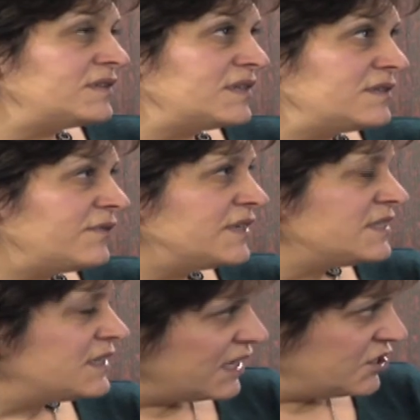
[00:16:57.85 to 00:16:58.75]
sense of
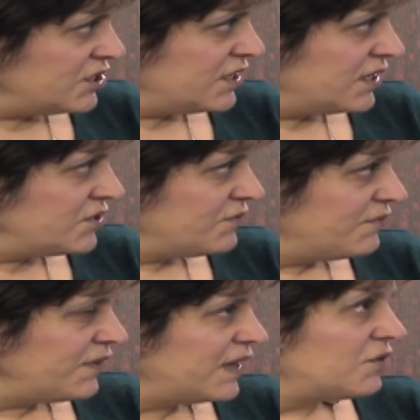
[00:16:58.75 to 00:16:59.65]
isolation that you
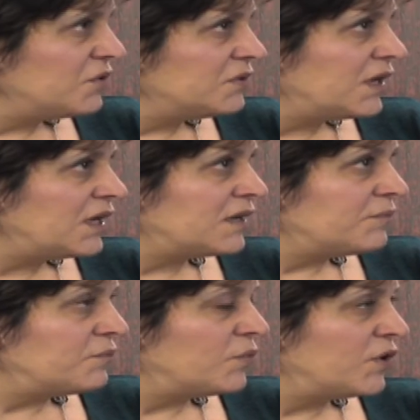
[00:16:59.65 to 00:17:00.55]
feel
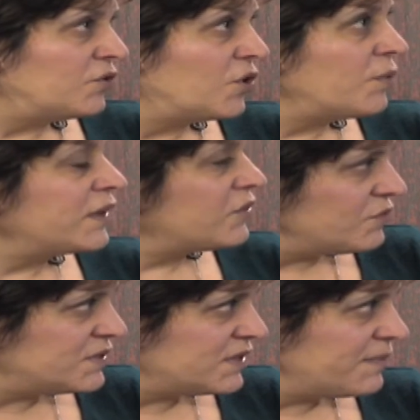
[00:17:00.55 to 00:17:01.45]
when you're going
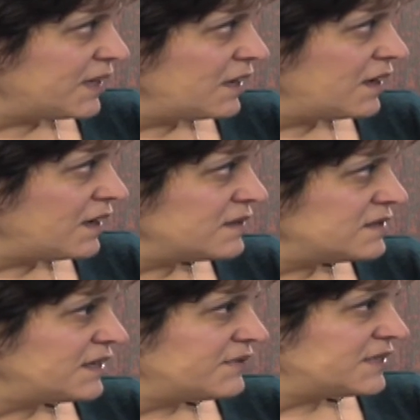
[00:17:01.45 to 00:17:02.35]
through something
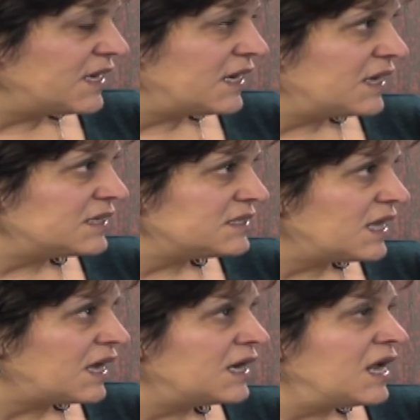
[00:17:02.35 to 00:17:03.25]
as devastating as
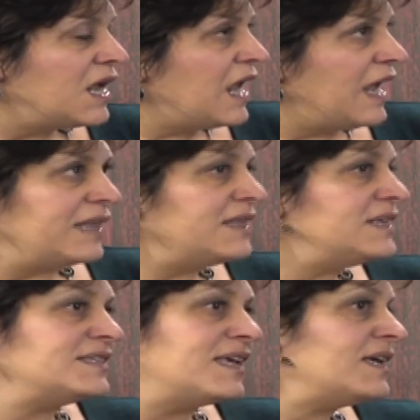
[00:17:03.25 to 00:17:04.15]
that. And
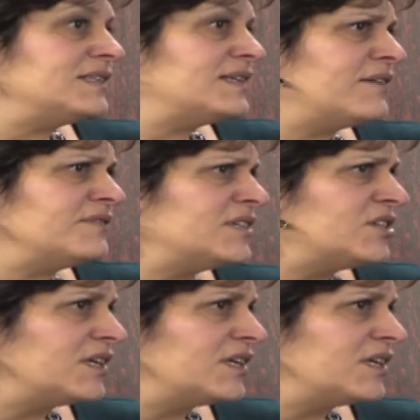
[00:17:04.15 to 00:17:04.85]
these kids have such a